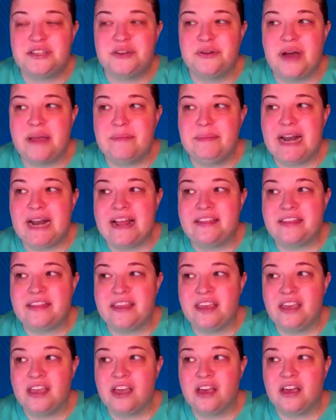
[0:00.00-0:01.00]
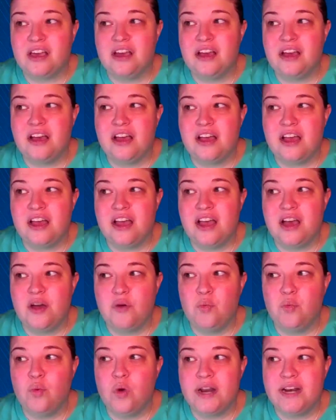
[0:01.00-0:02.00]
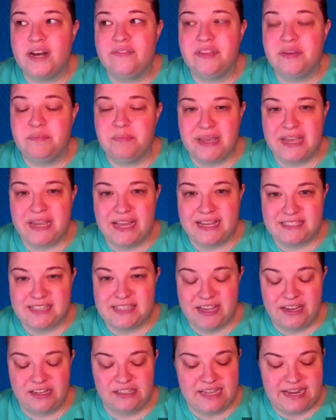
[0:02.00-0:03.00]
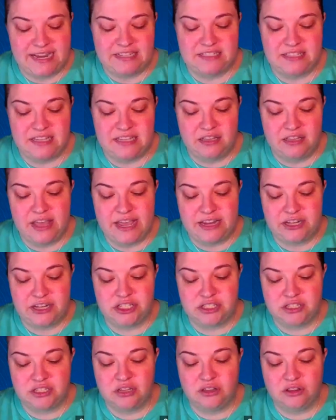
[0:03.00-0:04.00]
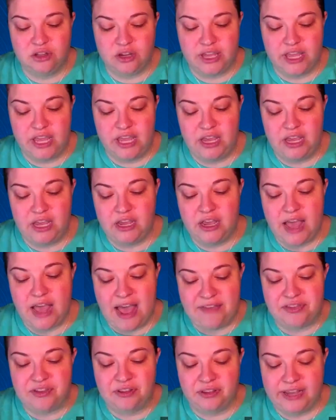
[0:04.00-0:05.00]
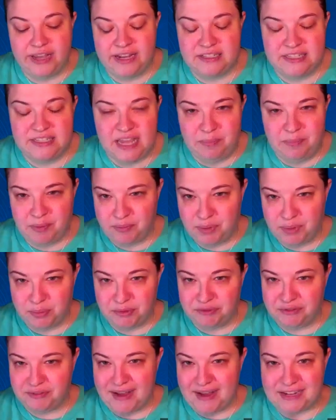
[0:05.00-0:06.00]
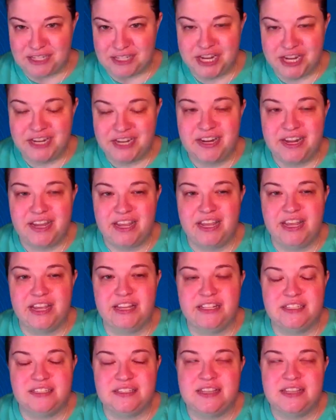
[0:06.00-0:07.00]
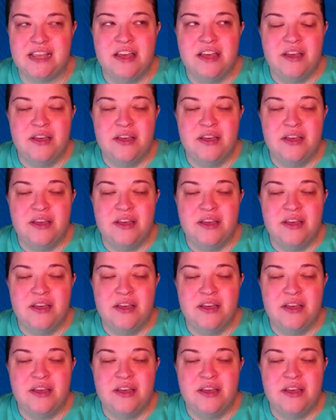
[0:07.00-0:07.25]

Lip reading: So, I mean, I think one of the biggest things I see, like just looking at the landscape of the profession, is